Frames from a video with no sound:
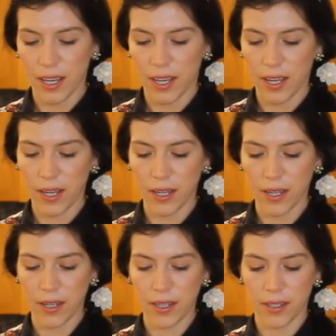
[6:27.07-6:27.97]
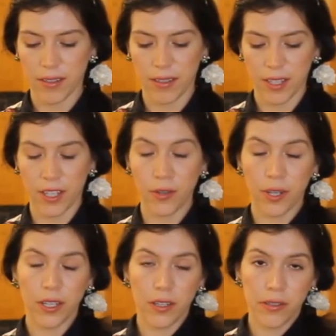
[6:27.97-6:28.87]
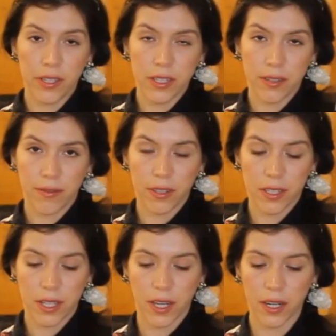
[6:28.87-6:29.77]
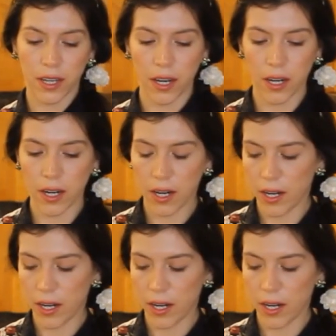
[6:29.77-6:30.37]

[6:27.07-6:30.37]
and you can use this for skincare.